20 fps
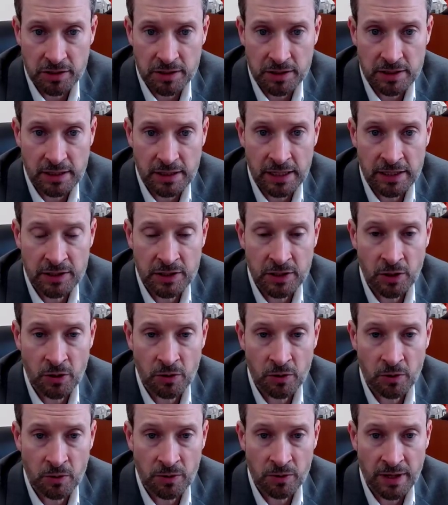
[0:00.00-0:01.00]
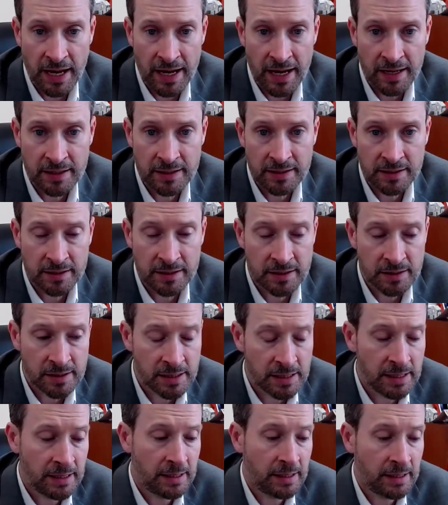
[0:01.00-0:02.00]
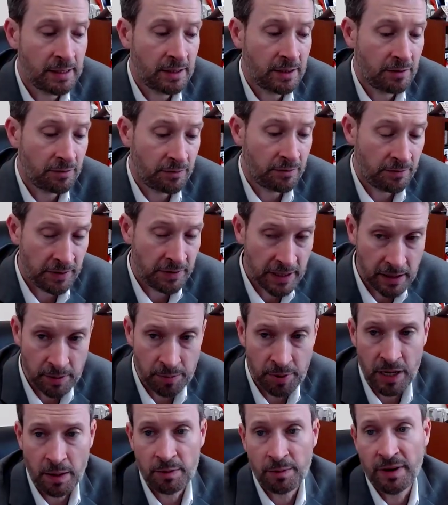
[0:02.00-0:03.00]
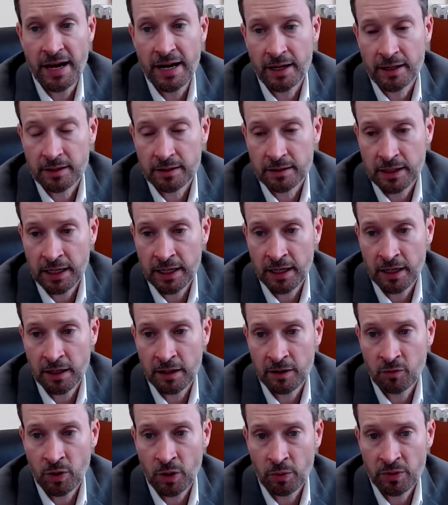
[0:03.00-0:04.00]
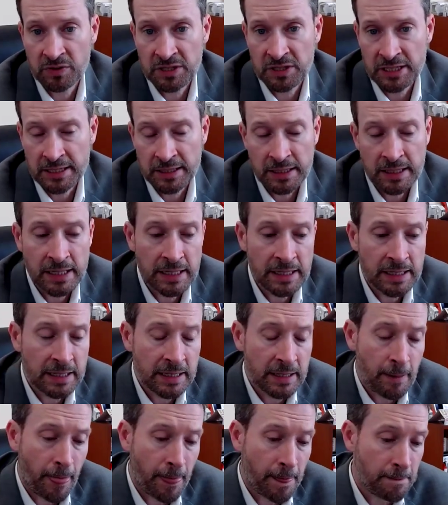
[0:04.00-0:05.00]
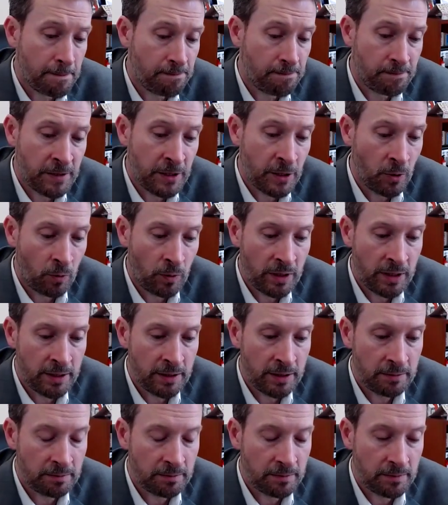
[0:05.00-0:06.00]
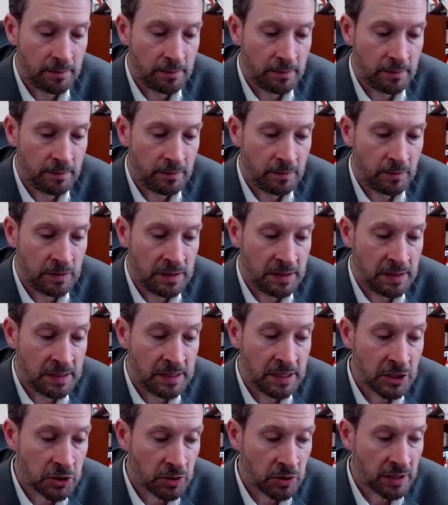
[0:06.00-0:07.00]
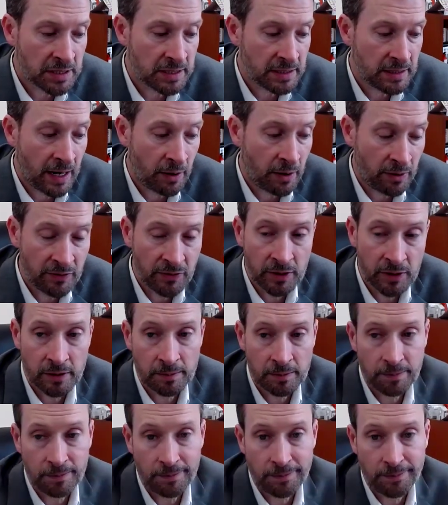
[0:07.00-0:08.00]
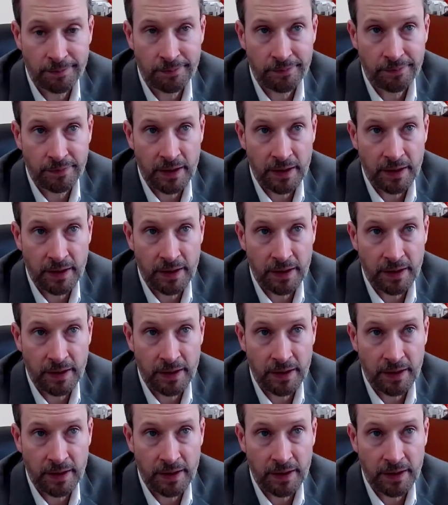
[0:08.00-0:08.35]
collisions, and so that is very problematic of what we've seen. You know, the district, however,